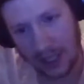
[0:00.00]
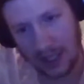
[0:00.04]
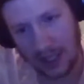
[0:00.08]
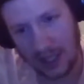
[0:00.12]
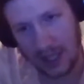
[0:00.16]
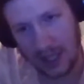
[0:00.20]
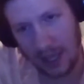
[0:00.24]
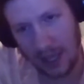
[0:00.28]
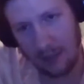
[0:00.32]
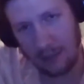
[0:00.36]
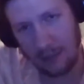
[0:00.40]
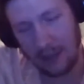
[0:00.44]

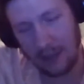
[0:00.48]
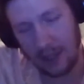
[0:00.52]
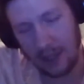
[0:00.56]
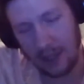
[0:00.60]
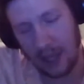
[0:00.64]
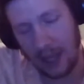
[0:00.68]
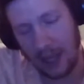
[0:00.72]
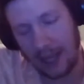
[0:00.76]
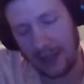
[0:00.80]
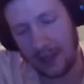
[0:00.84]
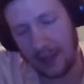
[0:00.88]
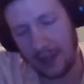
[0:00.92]
seemed
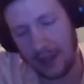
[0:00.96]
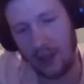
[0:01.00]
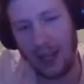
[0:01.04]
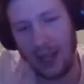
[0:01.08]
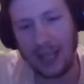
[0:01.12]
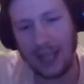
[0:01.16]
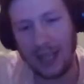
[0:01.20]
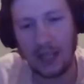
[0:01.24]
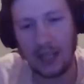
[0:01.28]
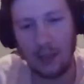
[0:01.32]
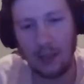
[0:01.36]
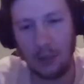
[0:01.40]
like the
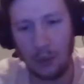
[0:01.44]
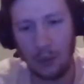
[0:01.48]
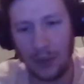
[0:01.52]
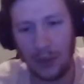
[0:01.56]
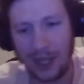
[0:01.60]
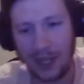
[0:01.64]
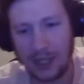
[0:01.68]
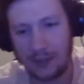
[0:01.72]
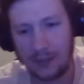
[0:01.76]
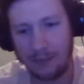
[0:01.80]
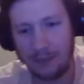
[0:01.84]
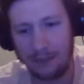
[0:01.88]
last couple of
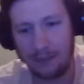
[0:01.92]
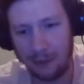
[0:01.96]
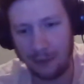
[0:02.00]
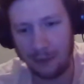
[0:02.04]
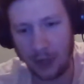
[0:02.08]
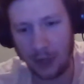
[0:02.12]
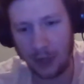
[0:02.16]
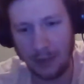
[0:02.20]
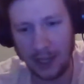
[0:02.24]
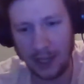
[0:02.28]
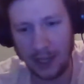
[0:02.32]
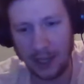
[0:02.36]
weeks
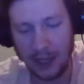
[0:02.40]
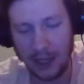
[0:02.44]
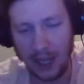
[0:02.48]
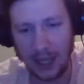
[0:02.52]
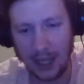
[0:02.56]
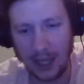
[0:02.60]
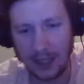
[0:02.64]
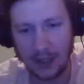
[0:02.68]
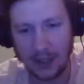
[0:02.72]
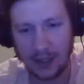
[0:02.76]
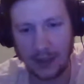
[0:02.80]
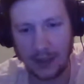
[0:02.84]
Freeman
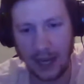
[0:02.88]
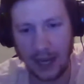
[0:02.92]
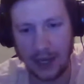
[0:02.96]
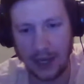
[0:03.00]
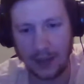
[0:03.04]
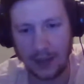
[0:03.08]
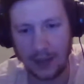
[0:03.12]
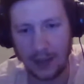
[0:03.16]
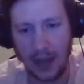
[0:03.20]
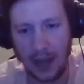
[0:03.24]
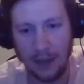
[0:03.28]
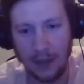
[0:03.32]
has kind
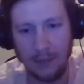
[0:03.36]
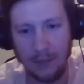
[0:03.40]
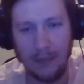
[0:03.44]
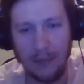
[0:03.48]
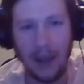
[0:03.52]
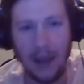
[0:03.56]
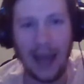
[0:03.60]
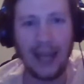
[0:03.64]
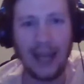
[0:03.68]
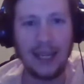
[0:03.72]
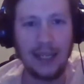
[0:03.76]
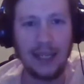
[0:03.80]
of gotten
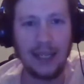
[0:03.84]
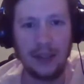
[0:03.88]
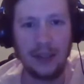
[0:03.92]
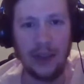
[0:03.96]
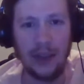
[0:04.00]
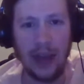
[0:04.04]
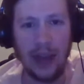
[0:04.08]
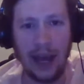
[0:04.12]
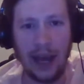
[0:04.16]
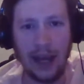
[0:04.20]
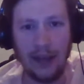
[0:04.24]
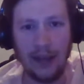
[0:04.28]
back into
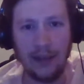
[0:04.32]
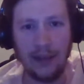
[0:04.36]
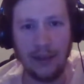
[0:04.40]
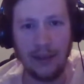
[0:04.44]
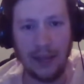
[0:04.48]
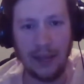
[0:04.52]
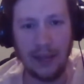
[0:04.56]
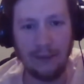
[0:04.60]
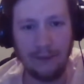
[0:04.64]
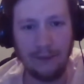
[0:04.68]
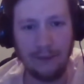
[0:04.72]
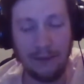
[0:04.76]
that
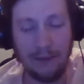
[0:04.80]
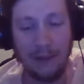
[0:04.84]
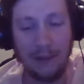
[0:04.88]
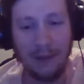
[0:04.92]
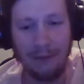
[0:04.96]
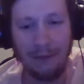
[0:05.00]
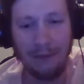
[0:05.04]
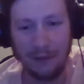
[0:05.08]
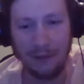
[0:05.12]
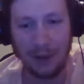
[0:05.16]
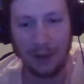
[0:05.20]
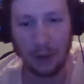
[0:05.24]

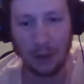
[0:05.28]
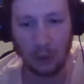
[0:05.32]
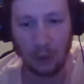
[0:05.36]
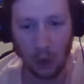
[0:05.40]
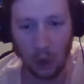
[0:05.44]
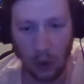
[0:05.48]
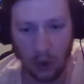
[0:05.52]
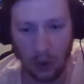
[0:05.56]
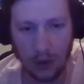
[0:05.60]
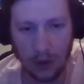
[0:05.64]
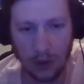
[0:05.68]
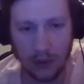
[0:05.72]
50-50
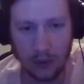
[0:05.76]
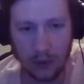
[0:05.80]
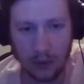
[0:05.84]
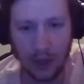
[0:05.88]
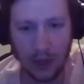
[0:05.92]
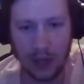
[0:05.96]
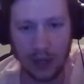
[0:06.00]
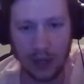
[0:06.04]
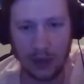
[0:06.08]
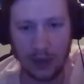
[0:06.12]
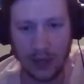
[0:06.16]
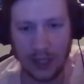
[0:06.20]
role,
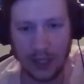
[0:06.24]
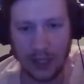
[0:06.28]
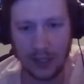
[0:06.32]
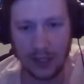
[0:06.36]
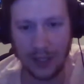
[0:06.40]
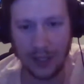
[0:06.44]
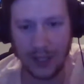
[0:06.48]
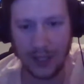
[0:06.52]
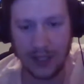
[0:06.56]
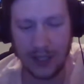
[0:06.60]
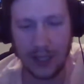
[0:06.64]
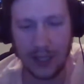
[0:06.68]
whereas
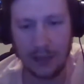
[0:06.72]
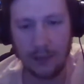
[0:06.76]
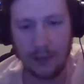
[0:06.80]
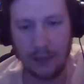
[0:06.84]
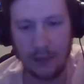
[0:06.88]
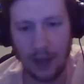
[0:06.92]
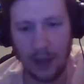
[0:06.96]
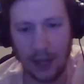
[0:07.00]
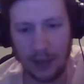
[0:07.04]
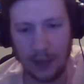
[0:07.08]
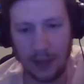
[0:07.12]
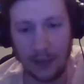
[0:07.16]
Lindsay
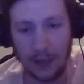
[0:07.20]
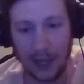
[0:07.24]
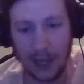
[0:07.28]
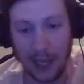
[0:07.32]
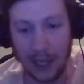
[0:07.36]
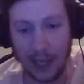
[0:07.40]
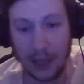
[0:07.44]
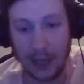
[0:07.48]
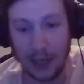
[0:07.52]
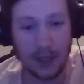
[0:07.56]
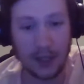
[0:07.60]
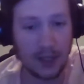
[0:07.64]
at the
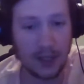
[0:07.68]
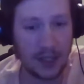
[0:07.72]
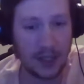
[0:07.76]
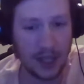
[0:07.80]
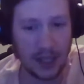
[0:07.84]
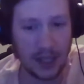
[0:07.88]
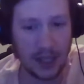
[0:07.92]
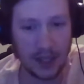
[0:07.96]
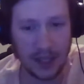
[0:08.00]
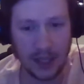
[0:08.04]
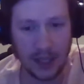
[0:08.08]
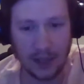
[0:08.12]
beginning of the
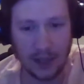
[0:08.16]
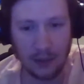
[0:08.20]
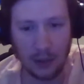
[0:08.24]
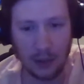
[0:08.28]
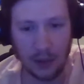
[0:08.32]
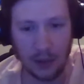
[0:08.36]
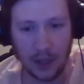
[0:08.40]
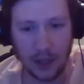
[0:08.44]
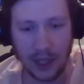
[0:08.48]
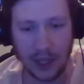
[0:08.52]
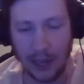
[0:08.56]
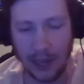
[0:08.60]
season, he
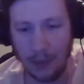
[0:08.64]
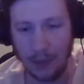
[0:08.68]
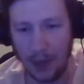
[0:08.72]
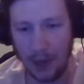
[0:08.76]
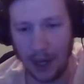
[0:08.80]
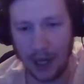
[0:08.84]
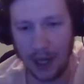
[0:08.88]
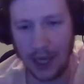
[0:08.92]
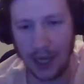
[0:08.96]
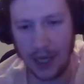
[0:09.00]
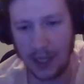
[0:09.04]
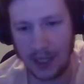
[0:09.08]
really came
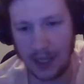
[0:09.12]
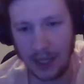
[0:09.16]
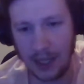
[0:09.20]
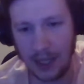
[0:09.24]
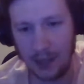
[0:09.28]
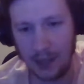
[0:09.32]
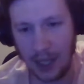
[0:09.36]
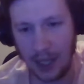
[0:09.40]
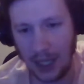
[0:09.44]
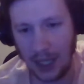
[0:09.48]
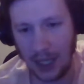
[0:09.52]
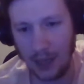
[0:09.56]
on and it
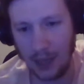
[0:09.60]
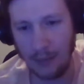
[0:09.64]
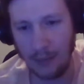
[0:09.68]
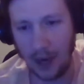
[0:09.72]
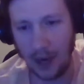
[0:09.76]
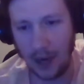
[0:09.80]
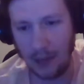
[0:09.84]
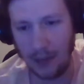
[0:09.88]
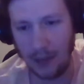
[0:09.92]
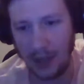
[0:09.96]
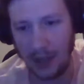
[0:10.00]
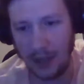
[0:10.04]
seemed like he
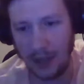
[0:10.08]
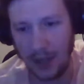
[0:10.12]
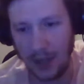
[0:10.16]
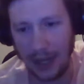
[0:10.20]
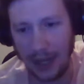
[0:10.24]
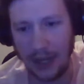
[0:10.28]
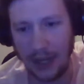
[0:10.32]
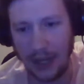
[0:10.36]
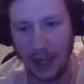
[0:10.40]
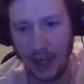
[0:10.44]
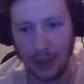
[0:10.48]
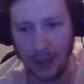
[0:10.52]
might have been
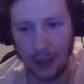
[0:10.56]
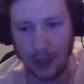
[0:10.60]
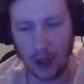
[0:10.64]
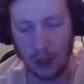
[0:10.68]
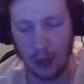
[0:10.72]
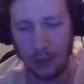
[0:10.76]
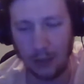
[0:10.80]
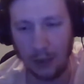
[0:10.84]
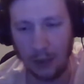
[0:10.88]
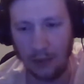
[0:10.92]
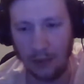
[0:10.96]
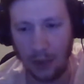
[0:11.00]
taking that
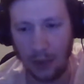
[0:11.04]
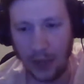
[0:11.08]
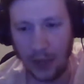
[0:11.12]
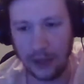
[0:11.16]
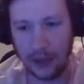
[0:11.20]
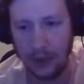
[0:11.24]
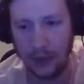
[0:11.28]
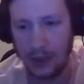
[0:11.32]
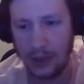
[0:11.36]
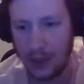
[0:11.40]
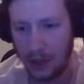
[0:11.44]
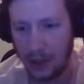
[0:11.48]
job over right
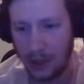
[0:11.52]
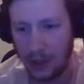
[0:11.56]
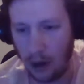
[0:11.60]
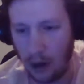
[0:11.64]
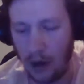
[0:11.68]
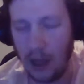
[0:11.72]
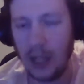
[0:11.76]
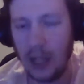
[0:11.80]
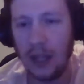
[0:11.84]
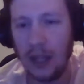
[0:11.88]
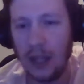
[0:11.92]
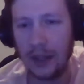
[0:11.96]
at the
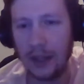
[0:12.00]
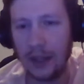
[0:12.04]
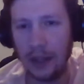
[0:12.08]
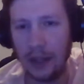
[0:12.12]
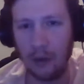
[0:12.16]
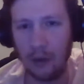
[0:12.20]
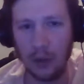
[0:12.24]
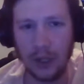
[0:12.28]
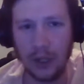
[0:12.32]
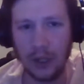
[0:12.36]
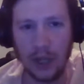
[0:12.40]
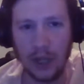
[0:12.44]
start. They've
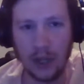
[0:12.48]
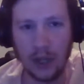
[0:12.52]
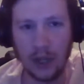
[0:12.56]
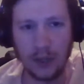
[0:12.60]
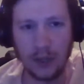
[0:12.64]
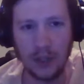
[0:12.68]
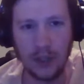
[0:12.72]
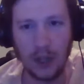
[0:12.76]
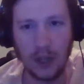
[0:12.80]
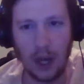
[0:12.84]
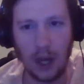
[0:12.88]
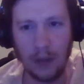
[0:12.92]
really done a
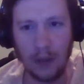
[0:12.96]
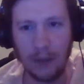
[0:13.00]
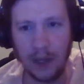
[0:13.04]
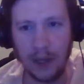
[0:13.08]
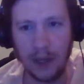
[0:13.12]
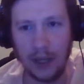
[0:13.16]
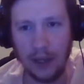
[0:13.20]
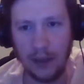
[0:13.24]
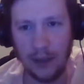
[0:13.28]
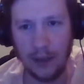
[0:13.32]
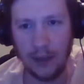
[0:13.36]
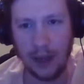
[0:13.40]
good job
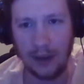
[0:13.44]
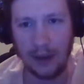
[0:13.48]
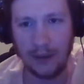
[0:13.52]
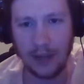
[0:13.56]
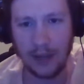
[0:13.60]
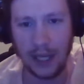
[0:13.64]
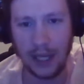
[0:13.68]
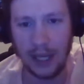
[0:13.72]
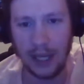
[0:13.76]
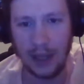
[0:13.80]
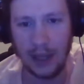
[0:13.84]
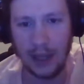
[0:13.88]
at
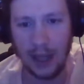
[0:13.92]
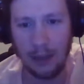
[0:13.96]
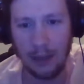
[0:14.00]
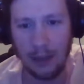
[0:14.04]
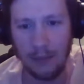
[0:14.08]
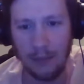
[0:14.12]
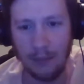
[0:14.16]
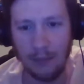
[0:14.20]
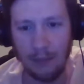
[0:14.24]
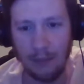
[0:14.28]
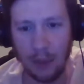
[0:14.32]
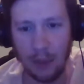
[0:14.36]
getting
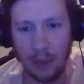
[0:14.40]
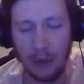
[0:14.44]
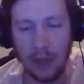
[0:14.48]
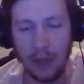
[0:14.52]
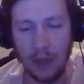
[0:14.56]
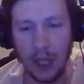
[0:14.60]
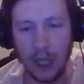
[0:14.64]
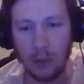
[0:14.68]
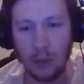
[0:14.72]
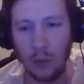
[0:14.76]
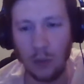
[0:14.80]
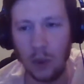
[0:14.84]
them both
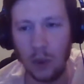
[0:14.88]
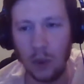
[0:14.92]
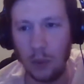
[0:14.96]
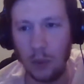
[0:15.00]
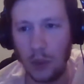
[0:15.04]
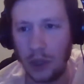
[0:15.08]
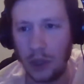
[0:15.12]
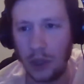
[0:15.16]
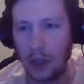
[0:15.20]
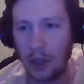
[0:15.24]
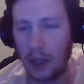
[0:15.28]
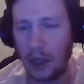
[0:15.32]
equal
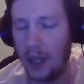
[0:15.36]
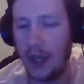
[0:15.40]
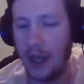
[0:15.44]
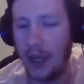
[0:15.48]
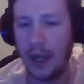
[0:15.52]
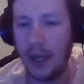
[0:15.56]
work.